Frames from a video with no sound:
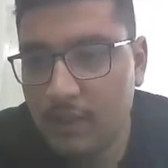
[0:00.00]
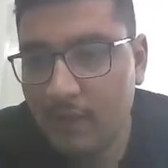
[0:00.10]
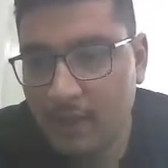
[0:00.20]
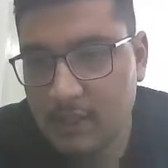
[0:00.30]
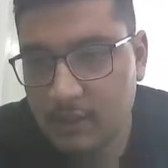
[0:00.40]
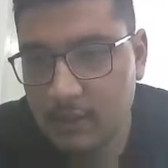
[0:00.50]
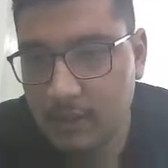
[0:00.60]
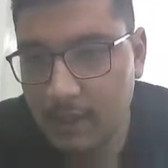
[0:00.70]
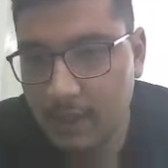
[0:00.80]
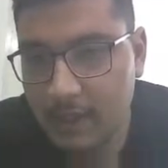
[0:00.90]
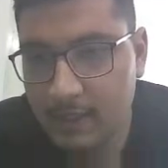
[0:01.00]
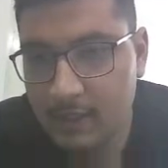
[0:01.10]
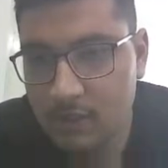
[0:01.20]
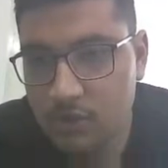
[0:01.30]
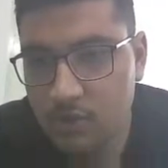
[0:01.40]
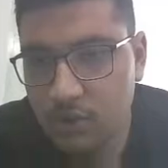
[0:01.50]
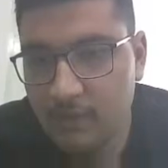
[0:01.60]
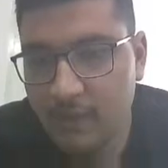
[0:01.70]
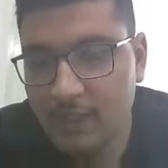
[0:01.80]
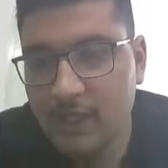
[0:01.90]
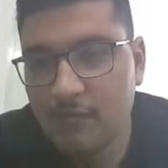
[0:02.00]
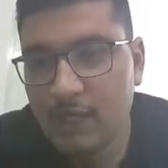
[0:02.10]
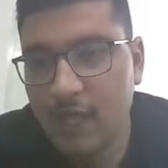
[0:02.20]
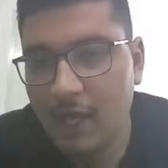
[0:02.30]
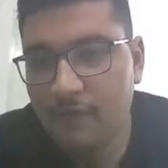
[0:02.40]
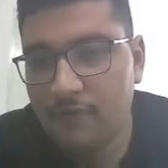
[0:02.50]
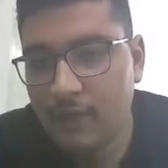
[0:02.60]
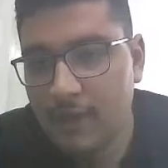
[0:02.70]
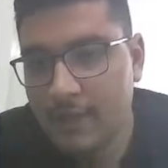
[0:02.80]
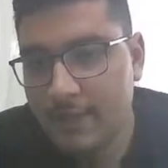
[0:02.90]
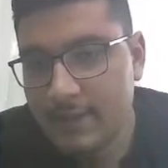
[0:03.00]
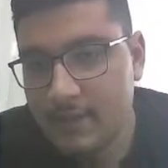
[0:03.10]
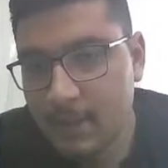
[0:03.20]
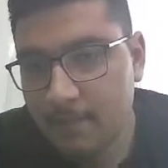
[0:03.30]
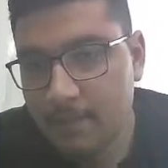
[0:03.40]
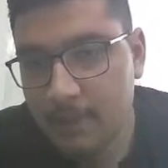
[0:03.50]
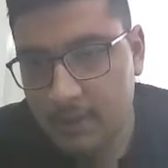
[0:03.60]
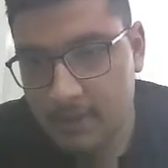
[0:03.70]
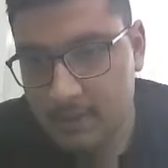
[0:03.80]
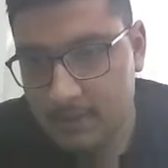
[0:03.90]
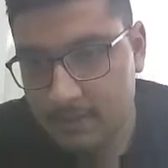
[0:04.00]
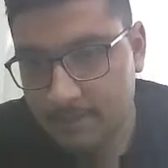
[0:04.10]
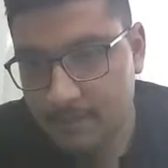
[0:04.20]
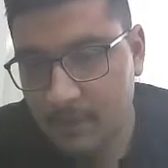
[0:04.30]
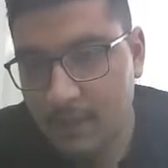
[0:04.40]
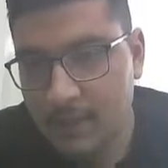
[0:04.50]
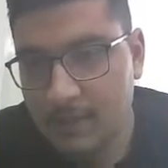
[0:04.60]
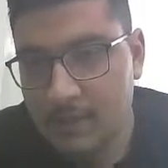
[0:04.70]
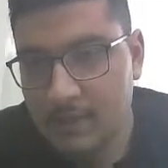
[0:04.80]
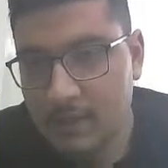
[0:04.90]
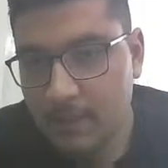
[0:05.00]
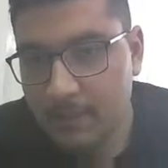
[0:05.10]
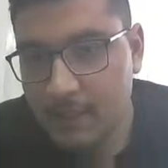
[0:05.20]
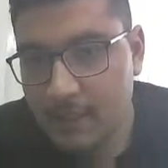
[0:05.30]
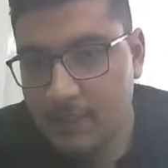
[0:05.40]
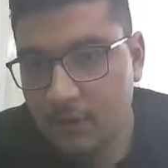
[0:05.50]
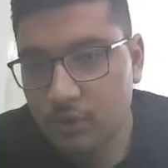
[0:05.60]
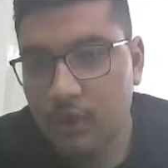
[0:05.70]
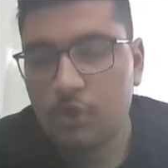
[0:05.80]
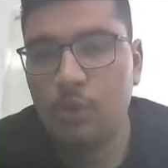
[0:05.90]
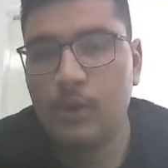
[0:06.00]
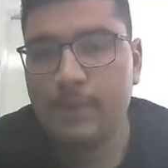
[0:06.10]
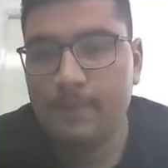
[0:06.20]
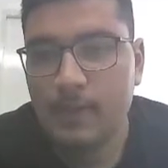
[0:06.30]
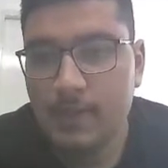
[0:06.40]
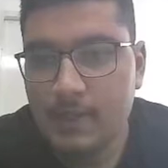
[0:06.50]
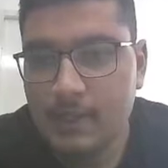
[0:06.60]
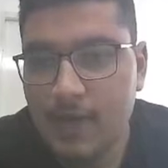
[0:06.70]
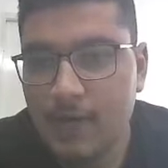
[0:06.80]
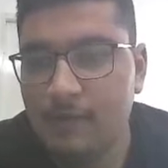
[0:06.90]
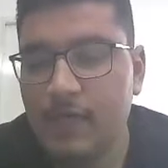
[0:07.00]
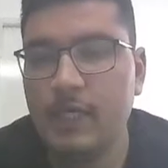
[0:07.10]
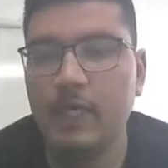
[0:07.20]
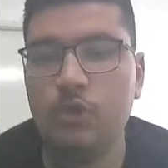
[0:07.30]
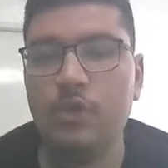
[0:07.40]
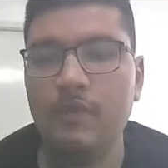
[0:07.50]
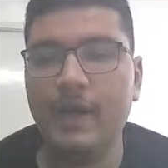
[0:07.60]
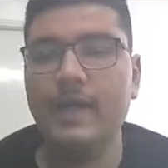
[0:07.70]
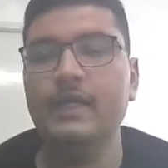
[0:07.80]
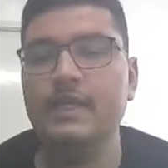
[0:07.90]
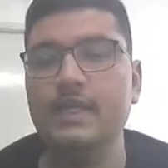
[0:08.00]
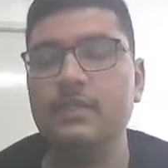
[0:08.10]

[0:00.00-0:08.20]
vector, and in this 2D vector we have some pairs. These some pairs are total 2n pairs, and we need to divide these